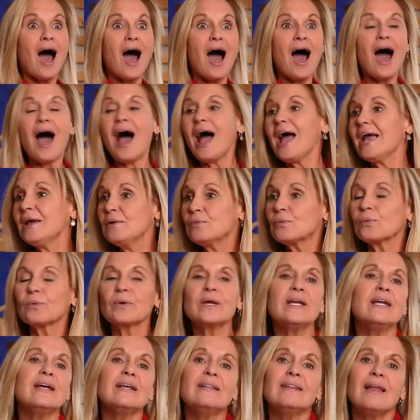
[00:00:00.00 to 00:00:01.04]
I
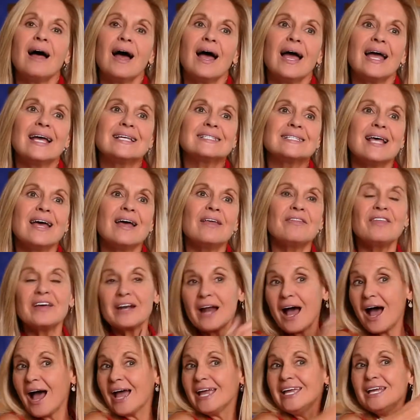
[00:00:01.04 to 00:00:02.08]
realize that
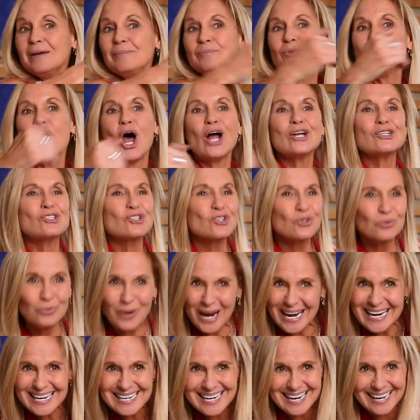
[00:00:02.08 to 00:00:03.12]
I am not
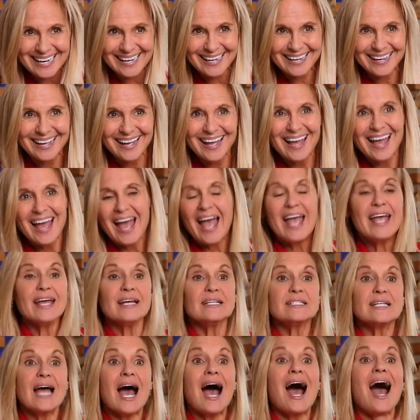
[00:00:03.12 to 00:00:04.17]
training
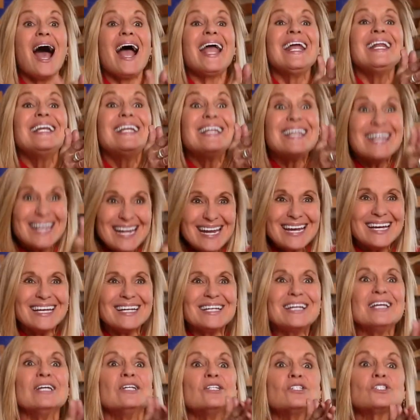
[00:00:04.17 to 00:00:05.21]
and I
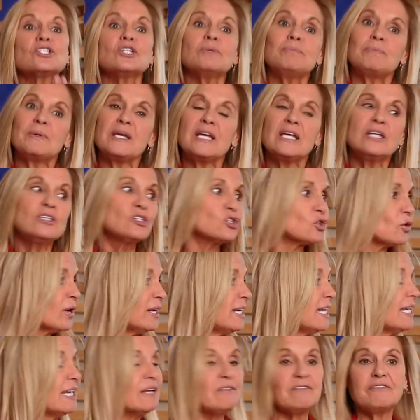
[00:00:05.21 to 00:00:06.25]
need to be
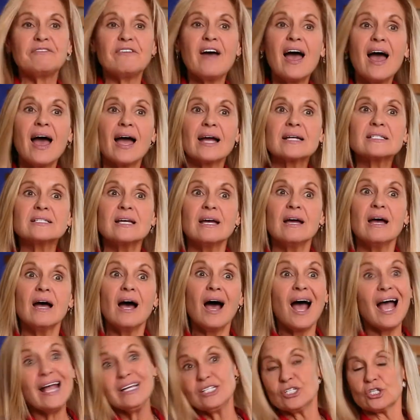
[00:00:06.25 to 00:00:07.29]
training. In fact,
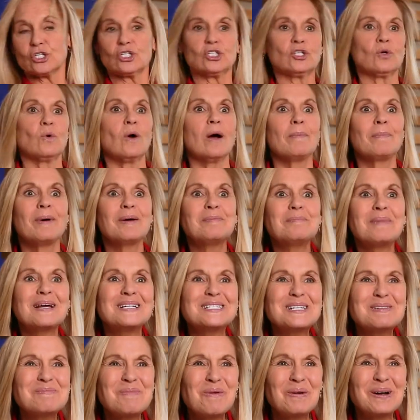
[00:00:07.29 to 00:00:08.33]
I just show up on
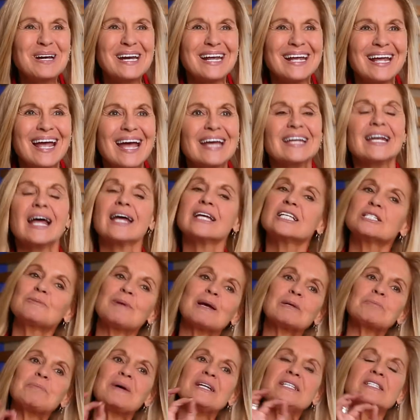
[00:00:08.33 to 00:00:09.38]
Monday morning and I
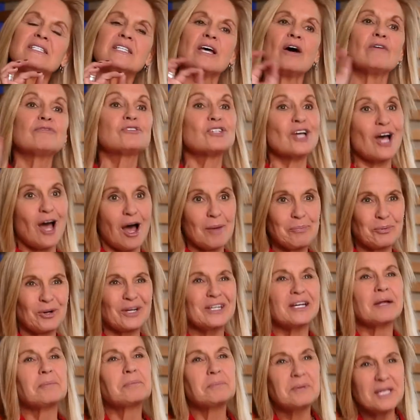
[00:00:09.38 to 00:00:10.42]
expect myself to
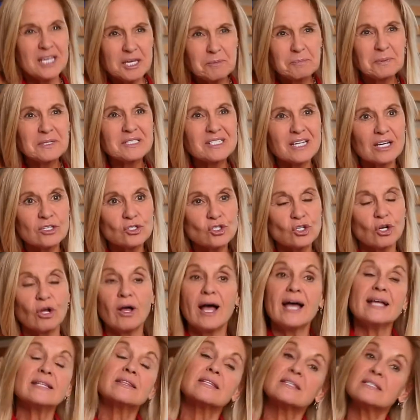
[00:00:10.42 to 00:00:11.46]
operate at peak potential
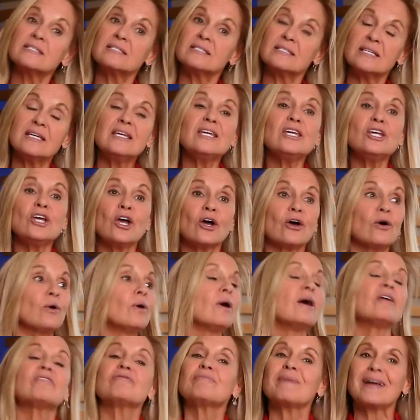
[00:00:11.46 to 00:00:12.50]
at the
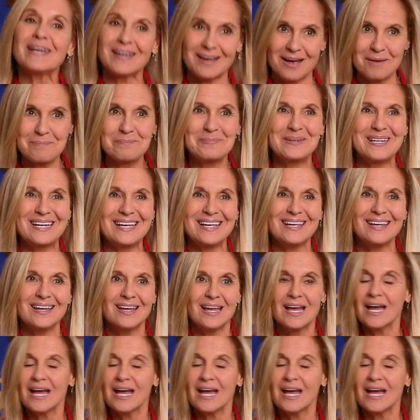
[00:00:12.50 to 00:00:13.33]
CEO of my company.